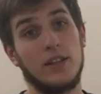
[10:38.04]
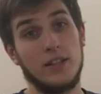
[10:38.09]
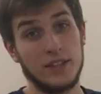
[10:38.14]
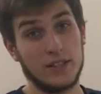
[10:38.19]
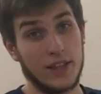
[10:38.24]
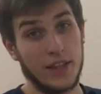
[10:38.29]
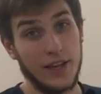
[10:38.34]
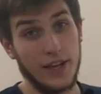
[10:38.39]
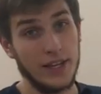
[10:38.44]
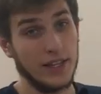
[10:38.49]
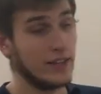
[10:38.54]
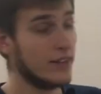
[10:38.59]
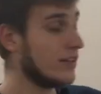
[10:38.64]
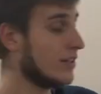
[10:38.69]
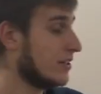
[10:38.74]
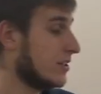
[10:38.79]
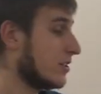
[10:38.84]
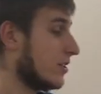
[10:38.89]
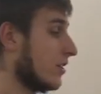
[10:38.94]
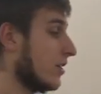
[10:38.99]
In the end,
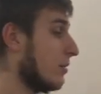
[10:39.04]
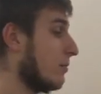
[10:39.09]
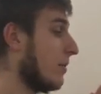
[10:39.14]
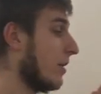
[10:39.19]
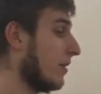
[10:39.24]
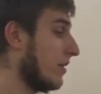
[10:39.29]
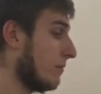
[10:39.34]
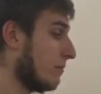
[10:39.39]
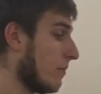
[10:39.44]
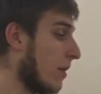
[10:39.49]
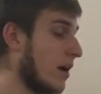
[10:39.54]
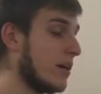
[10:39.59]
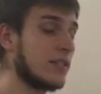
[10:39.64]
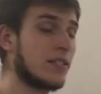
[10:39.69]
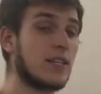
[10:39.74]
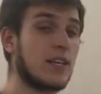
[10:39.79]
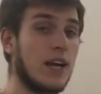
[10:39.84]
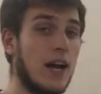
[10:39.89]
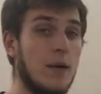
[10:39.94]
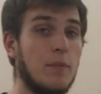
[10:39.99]
let's talk about the
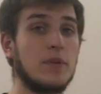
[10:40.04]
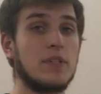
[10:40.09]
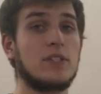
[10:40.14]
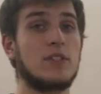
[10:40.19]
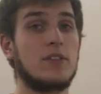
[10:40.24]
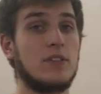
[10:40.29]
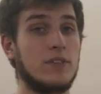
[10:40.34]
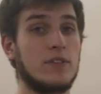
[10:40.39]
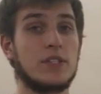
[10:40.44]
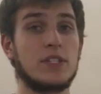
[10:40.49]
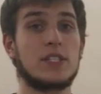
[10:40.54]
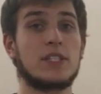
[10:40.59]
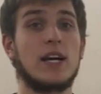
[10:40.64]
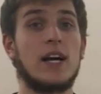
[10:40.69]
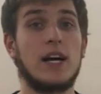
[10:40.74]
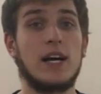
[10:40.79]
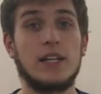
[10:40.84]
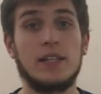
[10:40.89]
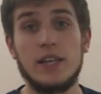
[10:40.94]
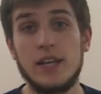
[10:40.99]
most common
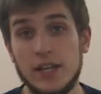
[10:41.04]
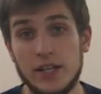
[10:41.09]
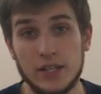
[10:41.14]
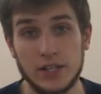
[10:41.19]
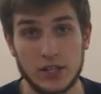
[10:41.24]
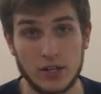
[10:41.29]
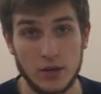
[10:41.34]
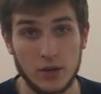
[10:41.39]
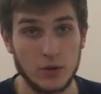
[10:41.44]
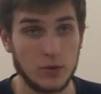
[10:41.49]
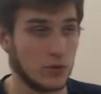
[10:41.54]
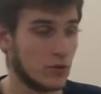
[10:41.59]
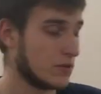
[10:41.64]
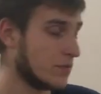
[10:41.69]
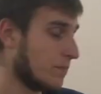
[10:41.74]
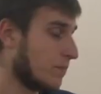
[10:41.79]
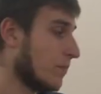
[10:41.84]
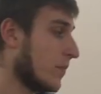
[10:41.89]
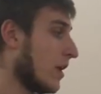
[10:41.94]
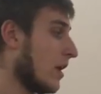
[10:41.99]
server-side error
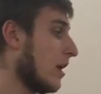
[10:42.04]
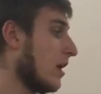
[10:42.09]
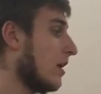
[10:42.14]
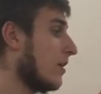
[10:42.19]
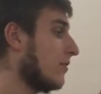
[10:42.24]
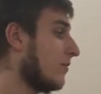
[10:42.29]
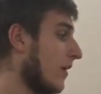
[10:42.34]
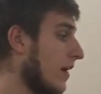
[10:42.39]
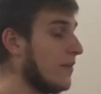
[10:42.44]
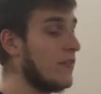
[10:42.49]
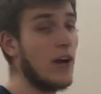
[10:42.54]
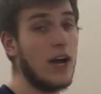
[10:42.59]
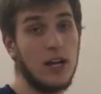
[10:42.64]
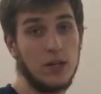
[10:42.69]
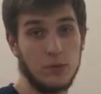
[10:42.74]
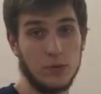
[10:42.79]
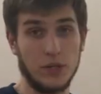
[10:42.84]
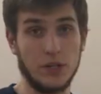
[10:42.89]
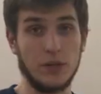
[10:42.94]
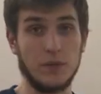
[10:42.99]
codes.
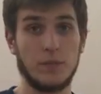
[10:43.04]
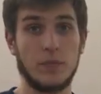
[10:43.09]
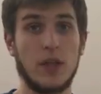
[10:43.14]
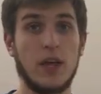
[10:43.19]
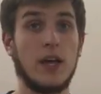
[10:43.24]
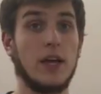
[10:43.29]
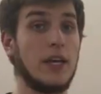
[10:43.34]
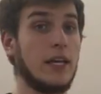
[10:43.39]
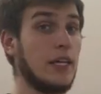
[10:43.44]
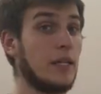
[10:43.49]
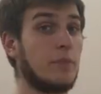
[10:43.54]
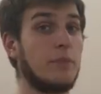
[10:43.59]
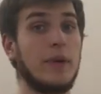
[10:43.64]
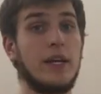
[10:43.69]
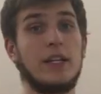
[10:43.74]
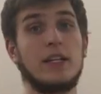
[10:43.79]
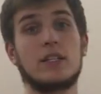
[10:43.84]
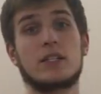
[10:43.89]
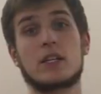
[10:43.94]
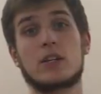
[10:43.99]
500. It
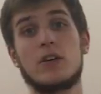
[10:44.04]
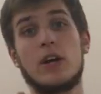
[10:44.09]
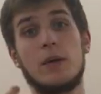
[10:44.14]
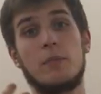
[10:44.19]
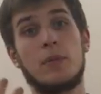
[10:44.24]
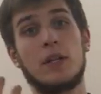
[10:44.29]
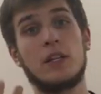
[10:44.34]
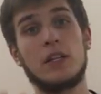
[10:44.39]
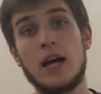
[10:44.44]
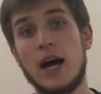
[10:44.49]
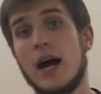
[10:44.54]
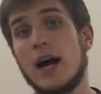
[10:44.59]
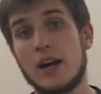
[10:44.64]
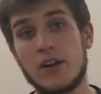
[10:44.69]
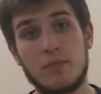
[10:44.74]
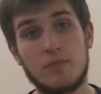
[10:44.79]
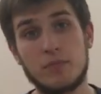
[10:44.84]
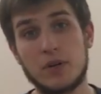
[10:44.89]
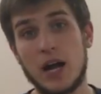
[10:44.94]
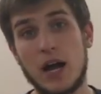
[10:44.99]
may describe a
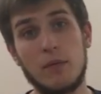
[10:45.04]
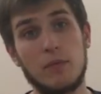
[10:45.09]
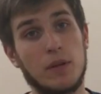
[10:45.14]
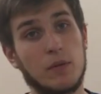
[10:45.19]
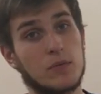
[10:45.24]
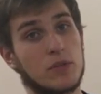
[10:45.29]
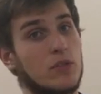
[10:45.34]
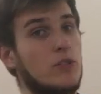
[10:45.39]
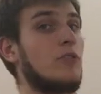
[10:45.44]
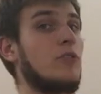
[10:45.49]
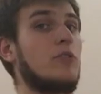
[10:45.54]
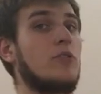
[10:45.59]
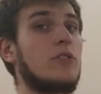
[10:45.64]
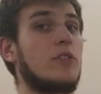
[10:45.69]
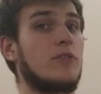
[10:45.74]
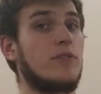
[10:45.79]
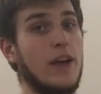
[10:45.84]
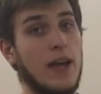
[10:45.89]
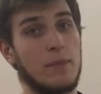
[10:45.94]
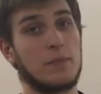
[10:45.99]
lot of problems on
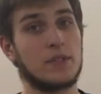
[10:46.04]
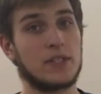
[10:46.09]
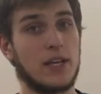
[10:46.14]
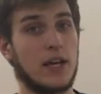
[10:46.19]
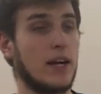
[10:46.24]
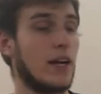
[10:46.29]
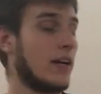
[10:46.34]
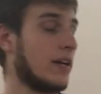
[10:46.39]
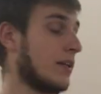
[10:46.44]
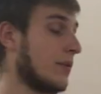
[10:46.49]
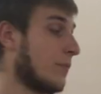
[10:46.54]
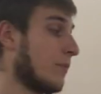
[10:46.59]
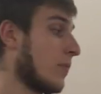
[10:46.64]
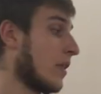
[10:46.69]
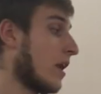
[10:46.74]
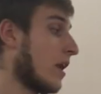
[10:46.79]
your website.